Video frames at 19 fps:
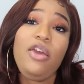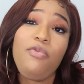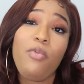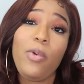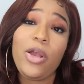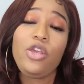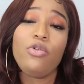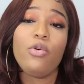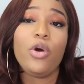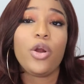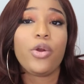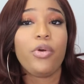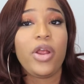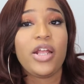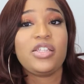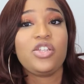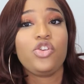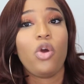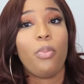if when you were
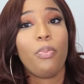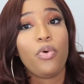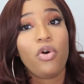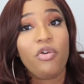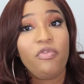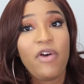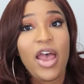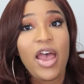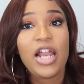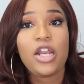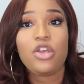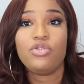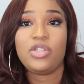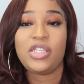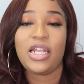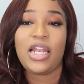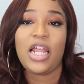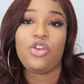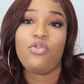creating your profile, you
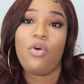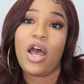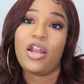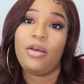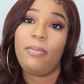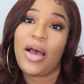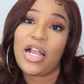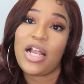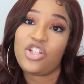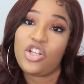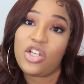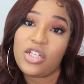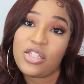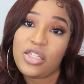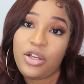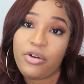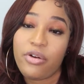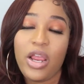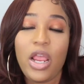said that you had a bachelor's
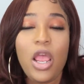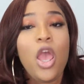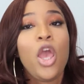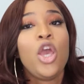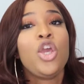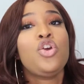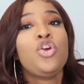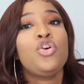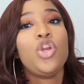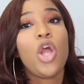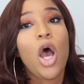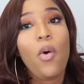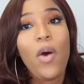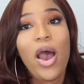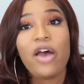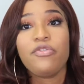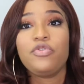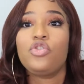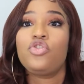degree, you now
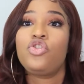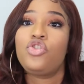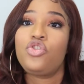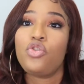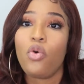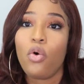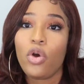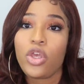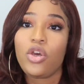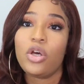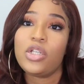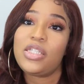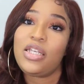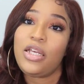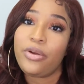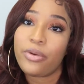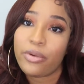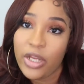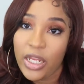have to show your
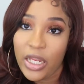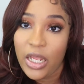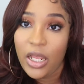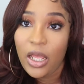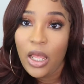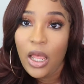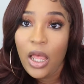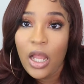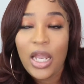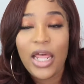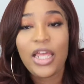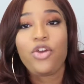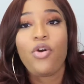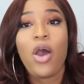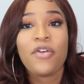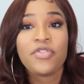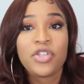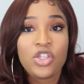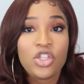degree. Like you
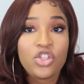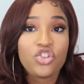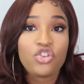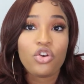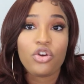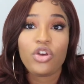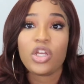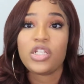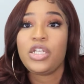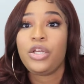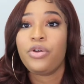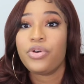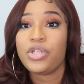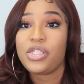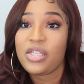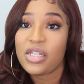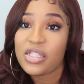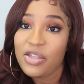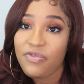have to show your degree
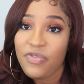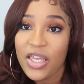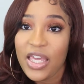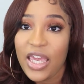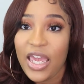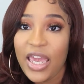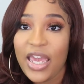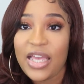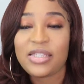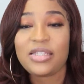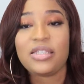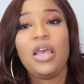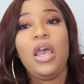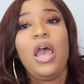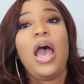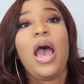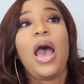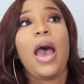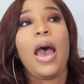certificate.
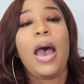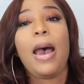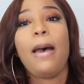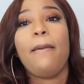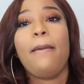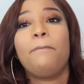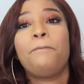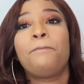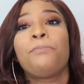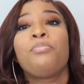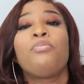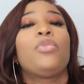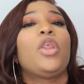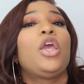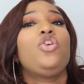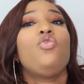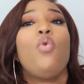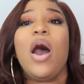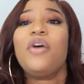
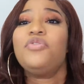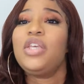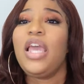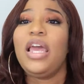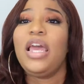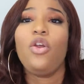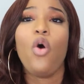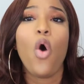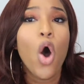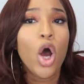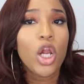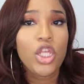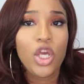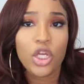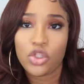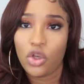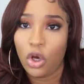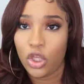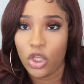You have to get all
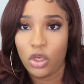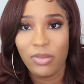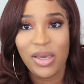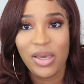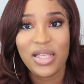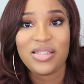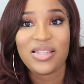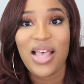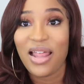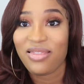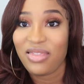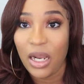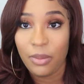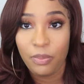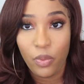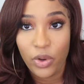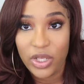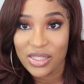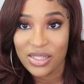your documents at
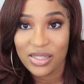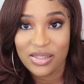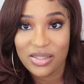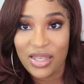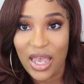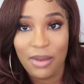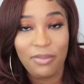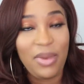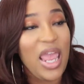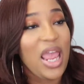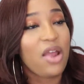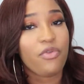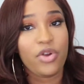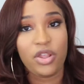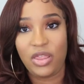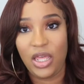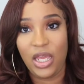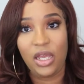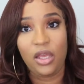that point in time.
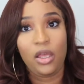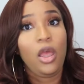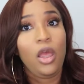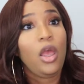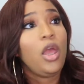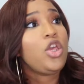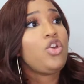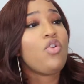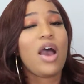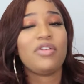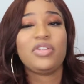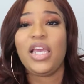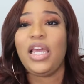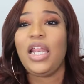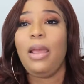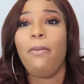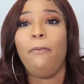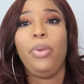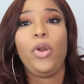Everything. You have to
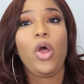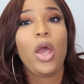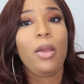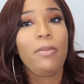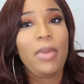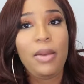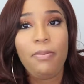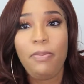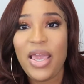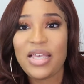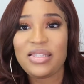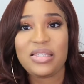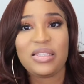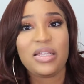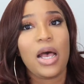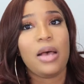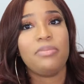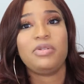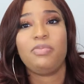get employment pay
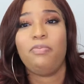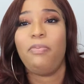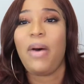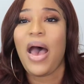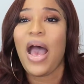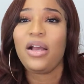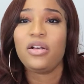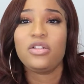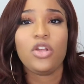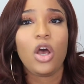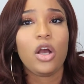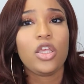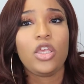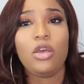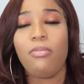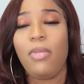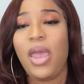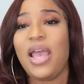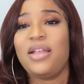stubs, bank
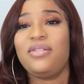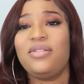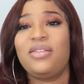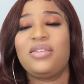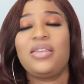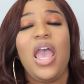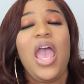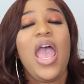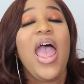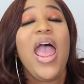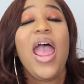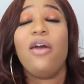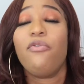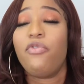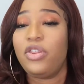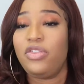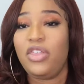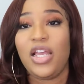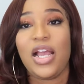documents,
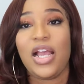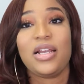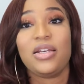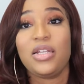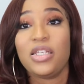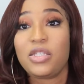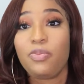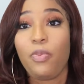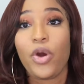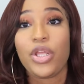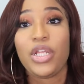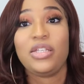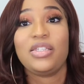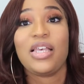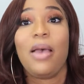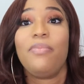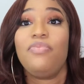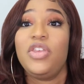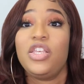everything at this point in
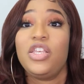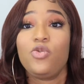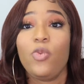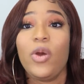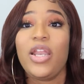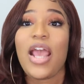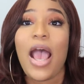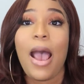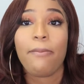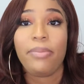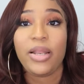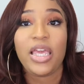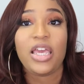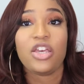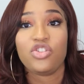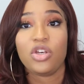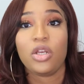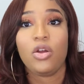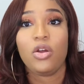time. This is where the
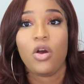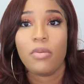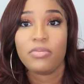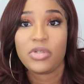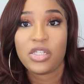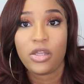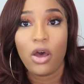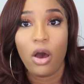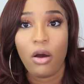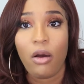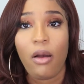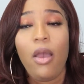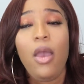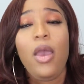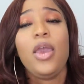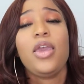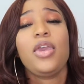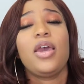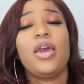application comes down.
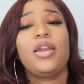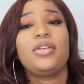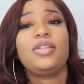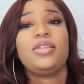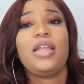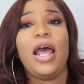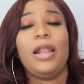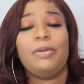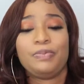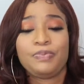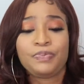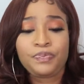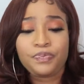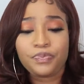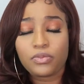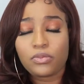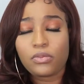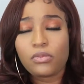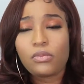You understand?
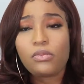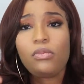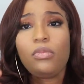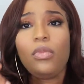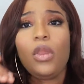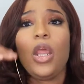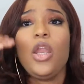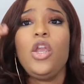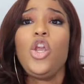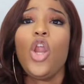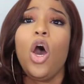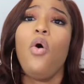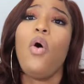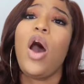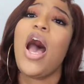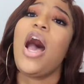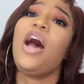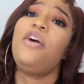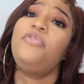
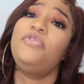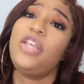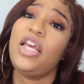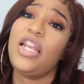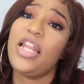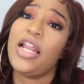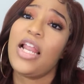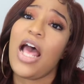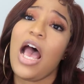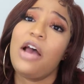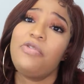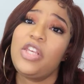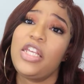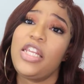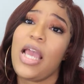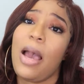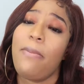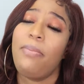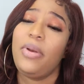Now, after
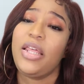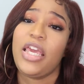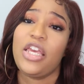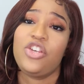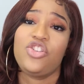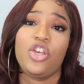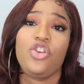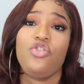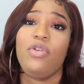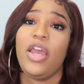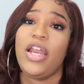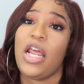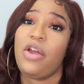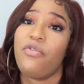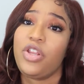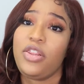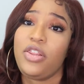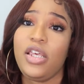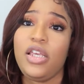the application, you get
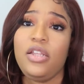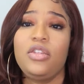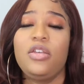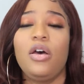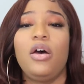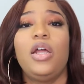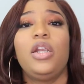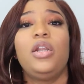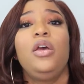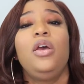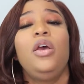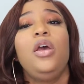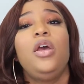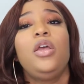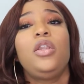everything done.